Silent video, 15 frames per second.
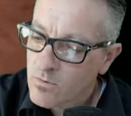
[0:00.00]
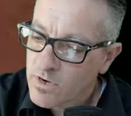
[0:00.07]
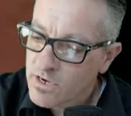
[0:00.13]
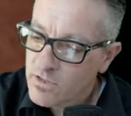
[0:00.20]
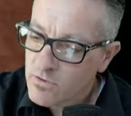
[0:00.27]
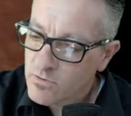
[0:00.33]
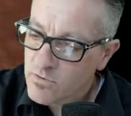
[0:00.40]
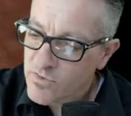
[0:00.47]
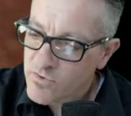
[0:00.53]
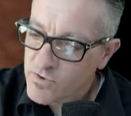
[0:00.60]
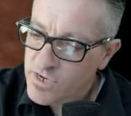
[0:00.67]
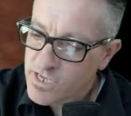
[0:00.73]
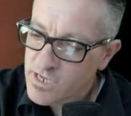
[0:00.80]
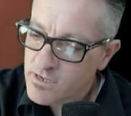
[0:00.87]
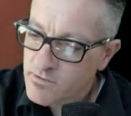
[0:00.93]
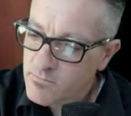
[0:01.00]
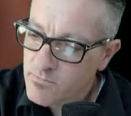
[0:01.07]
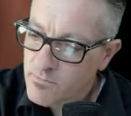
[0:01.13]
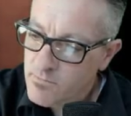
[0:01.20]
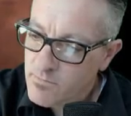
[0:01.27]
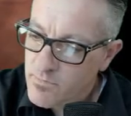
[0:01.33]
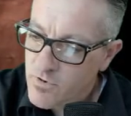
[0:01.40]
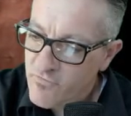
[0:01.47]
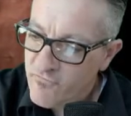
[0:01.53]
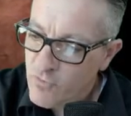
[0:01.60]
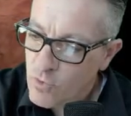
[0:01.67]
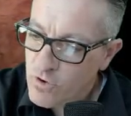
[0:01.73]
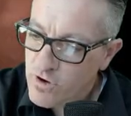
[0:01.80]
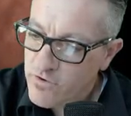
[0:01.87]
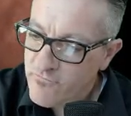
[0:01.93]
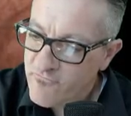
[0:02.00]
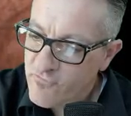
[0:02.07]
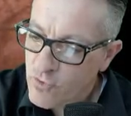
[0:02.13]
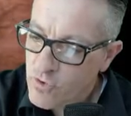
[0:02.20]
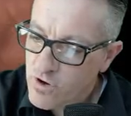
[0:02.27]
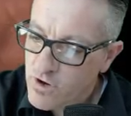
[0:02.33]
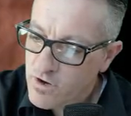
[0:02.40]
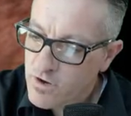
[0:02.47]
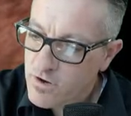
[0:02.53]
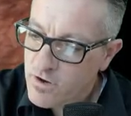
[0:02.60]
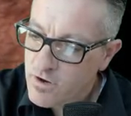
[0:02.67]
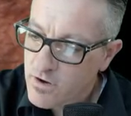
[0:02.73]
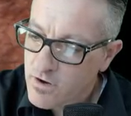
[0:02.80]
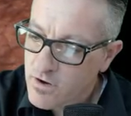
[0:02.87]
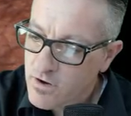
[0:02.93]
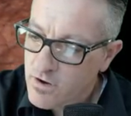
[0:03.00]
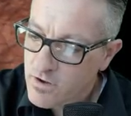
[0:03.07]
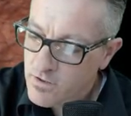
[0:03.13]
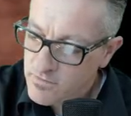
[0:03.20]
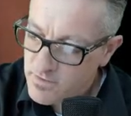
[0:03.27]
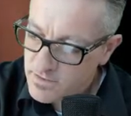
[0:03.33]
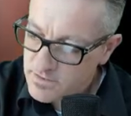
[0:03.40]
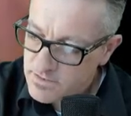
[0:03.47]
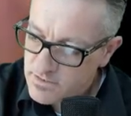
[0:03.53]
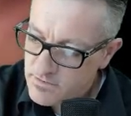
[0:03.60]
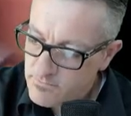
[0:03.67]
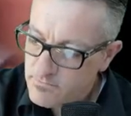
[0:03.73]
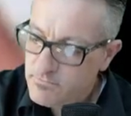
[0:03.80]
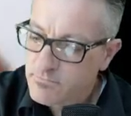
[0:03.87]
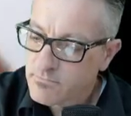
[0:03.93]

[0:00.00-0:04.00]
we do 3, 4, 4. That's it.